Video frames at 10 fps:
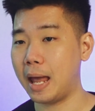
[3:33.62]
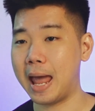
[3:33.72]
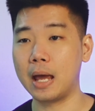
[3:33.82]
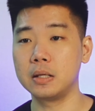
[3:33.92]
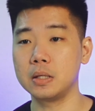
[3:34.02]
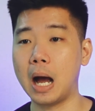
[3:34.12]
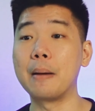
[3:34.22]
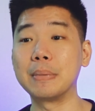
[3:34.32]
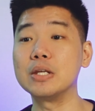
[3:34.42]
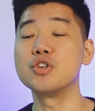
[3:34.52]
and
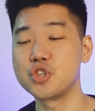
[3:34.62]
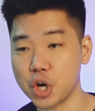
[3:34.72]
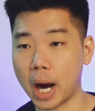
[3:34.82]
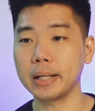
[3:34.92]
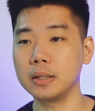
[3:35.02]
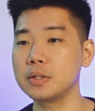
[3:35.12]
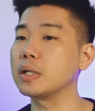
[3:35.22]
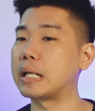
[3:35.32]
I mean giant,